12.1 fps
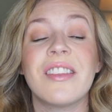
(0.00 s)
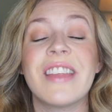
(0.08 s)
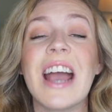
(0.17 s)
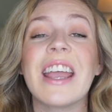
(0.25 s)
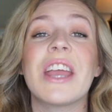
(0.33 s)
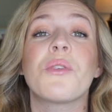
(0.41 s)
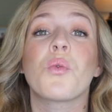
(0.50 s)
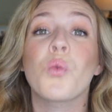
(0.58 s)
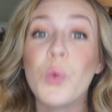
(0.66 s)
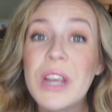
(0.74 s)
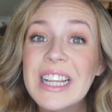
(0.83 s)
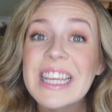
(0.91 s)
that can
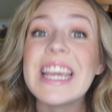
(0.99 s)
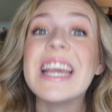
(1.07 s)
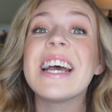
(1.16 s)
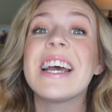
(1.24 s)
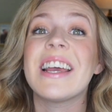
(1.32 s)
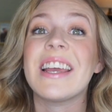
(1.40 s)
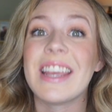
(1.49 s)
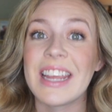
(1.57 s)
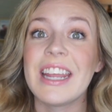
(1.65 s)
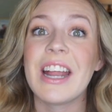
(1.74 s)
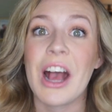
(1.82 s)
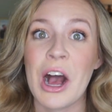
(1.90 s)
really
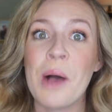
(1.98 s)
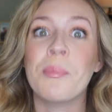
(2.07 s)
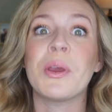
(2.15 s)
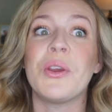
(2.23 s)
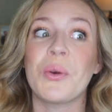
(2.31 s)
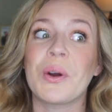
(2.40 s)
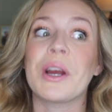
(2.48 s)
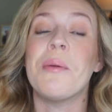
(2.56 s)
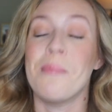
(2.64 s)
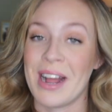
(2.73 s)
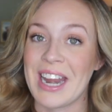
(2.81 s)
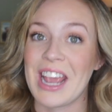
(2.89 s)
eat up your
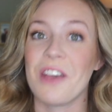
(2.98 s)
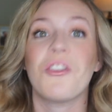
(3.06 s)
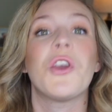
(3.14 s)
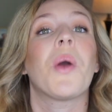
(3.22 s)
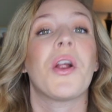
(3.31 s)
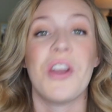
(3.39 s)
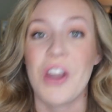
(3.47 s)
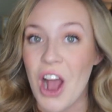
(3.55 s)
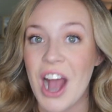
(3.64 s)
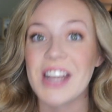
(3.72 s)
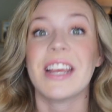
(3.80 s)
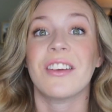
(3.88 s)
money if you are
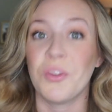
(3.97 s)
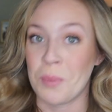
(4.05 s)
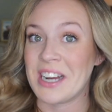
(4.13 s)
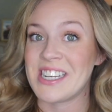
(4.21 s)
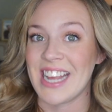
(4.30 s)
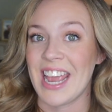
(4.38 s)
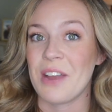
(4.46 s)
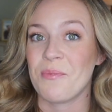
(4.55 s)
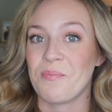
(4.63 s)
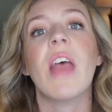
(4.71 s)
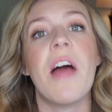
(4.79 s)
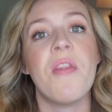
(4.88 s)
not expecting it.
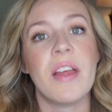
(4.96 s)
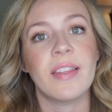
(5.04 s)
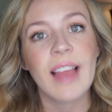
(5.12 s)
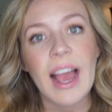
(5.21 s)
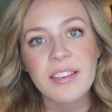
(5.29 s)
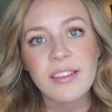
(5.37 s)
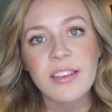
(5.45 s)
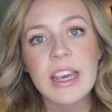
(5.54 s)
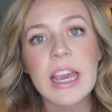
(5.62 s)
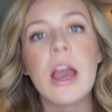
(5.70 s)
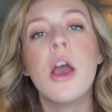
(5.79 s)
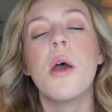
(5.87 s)
And then
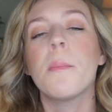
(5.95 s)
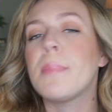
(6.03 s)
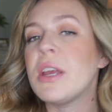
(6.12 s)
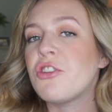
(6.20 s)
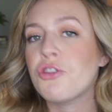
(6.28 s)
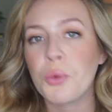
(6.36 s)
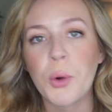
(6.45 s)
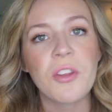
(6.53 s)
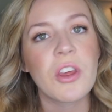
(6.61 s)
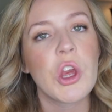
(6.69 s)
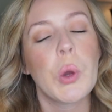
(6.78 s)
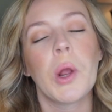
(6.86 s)
lastly, be sure
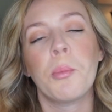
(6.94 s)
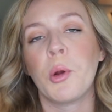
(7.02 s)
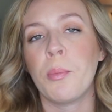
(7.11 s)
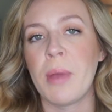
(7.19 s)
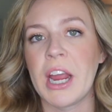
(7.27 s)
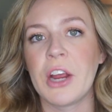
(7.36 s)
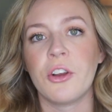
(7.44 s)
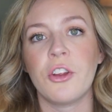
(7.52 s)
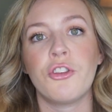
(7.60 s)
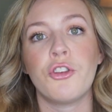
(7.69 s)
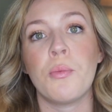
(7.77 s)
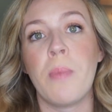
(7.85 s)
that you are prepared
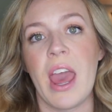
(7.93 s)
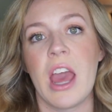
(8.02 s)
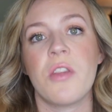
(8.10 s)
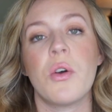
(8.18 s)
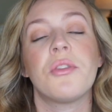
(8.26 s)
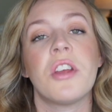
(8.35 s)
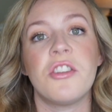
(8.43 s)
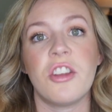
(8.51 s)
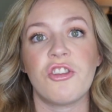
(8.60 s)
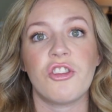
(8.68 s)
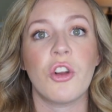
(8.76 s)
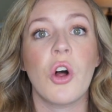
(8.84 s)
to pay those
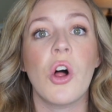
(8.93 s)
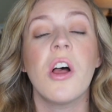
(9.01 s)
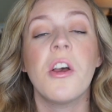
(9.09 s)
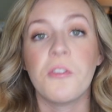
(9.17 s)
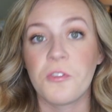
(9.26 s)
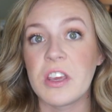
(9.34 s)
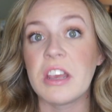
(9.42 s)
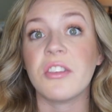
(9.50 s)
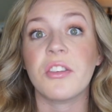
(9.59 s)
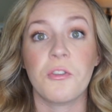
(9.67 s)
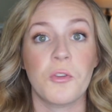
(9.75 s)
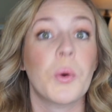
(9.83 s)
additional fees
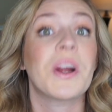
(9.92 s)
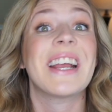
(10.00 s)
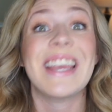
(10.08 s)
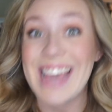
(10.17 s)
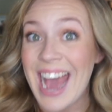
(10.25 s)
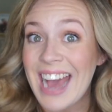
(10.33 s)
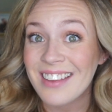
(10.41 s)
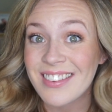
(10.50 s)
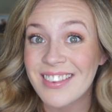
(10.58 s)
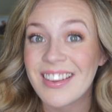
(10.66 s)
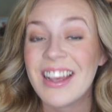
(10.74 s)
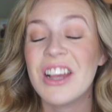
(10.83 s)
for
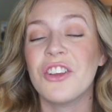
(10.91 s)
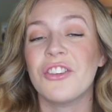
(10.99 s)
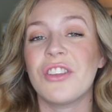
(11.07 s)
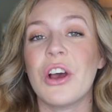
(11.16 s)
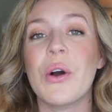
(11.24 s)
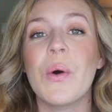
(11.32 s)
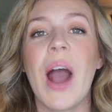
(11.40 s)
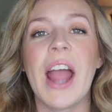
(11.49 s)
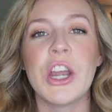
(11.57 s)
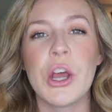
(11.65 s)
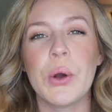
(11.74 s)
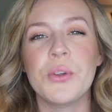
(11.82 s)
gas. So I
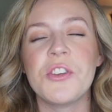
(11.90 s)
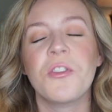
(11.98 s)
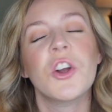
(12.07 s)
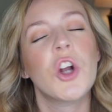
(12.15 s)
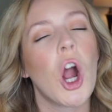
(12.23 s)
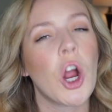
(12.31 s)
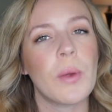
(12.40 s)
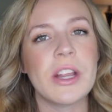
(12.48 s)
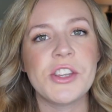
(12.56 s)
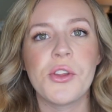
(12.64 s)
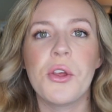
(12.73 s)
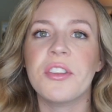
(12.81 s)
know different car
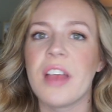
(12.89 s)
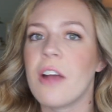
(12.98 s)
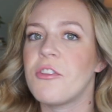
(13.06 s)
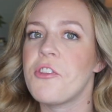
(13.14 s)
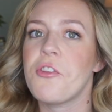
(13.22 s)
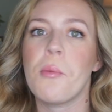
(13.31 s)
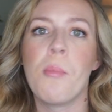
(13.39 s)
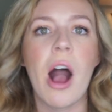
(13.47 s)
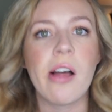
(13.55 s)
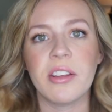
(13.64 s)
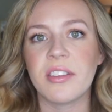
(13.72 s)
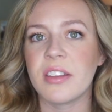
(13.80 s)
rentals have different
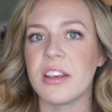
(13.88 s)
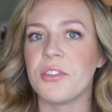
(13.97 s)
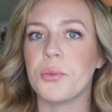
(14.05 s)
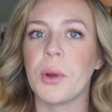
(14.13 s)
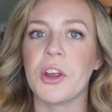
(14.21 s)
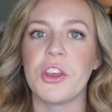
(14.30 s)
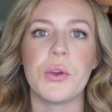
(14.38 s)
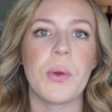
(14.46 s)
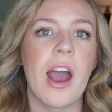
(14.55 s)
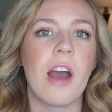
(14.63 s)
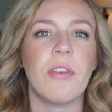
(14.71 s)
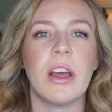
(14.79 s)
policies where you
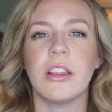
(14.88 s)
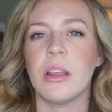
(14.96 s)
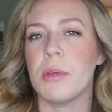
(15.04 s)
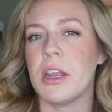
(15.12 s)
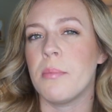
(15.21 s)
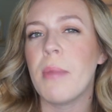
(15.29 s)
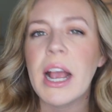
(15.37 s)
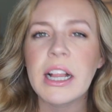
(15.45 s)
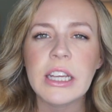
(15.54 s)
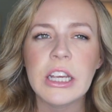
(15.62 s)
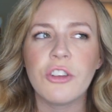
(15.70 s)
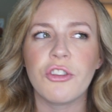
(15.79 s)
have unlimited
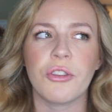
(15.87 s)
mileage or